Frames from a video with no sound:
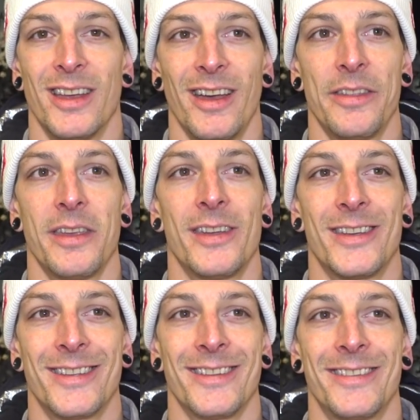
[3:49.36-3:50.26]
I
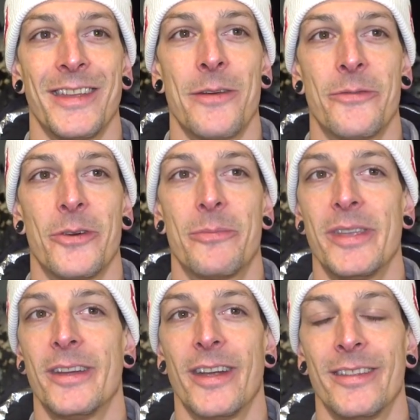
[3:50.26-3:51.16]
think it's time for
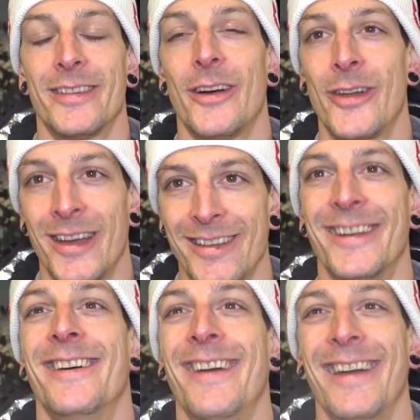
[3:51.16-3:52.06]
beer and sauna.
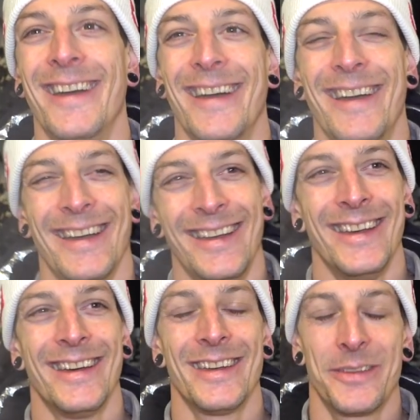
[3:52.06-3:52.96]

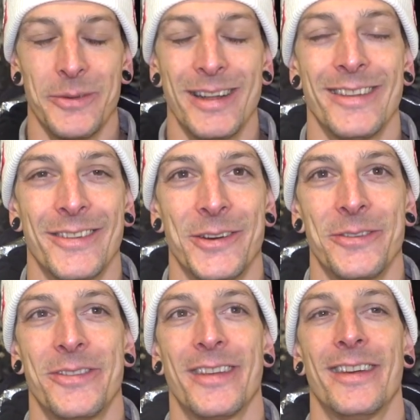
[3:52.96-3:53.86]
It's well
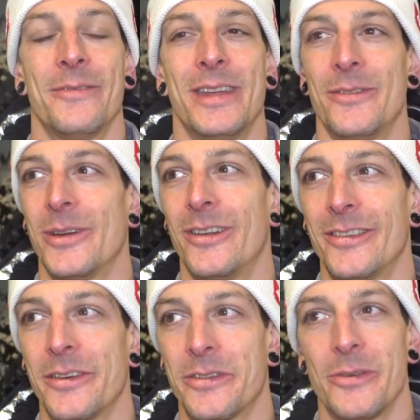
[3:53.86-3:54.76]
deserved. I mean, we
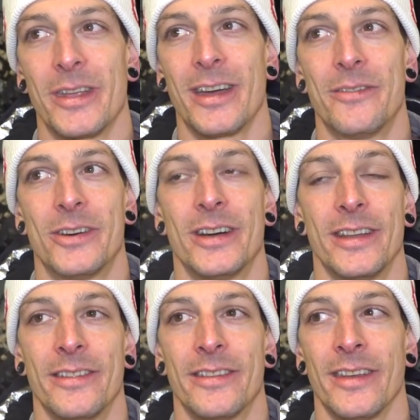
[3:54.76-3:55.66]
also have to recover,
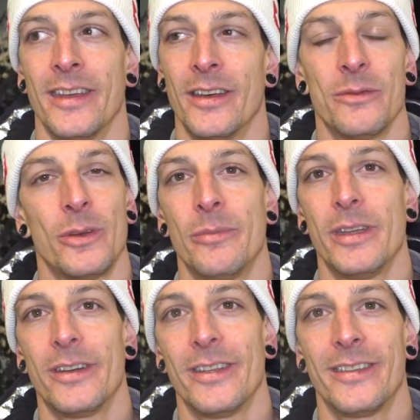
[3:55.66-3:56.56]
and one
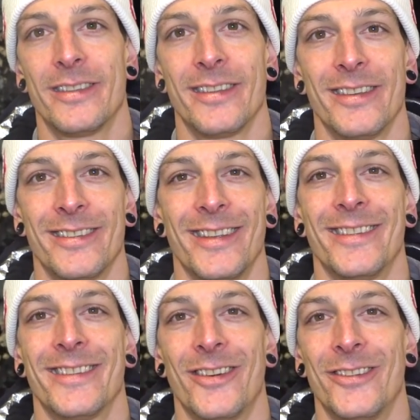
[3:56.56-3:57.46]
beer
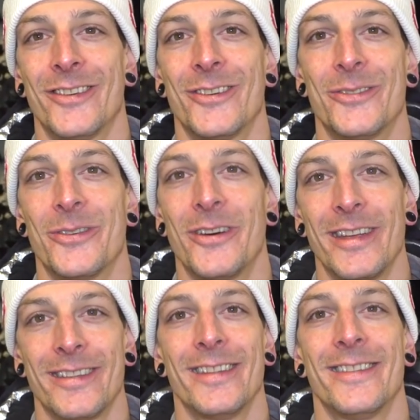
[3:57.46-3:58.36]
is also good for
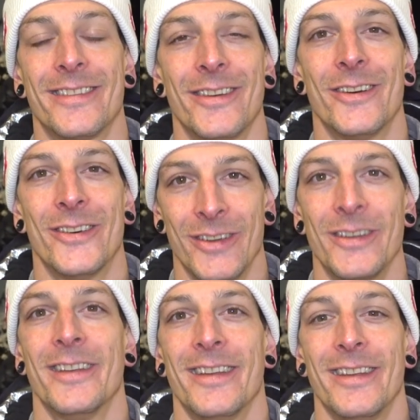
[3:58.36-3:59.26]
athletes. So,
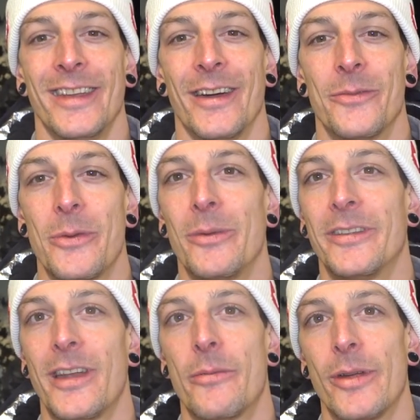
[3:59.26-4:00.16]
yeah, we will
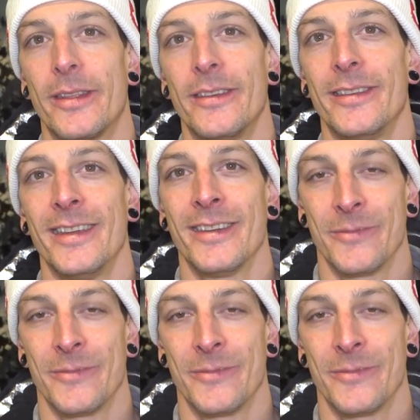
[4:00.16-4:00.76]
celebrate easy.